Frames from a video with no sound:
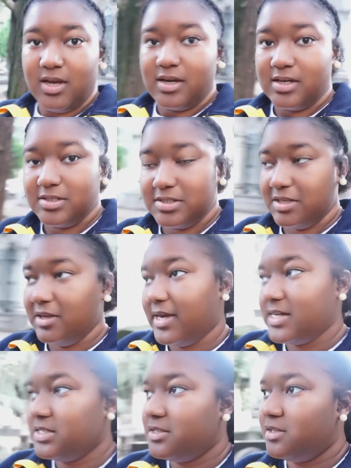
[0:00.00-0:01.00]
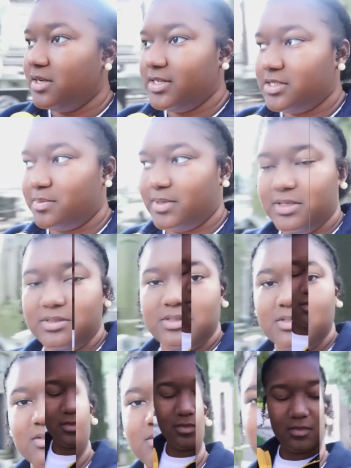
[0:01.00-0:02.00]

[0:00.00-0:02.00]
I'll see you guys at the next place.